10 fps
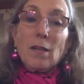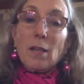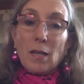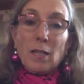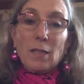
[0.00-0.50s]

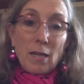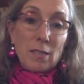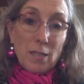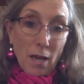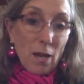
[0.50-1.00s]
kind of glad
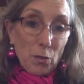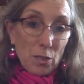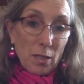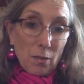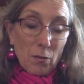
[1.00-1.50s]
to have a
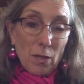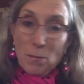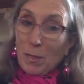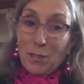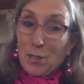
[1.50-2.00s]
TV,
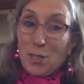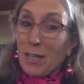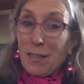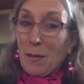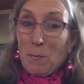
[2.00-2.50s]
but there's
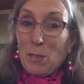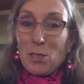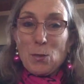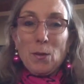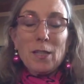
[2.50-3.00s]
not that much
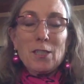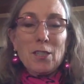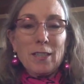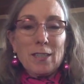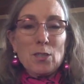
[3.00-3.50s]
to watch
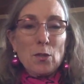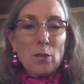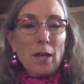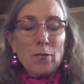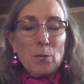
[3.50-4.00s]
on it, so
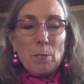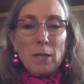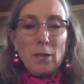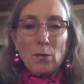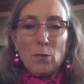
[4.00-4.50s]
they have to make
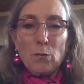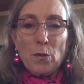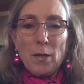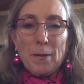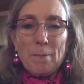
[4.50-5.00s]
their own
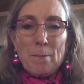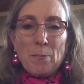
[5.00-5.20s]
fun.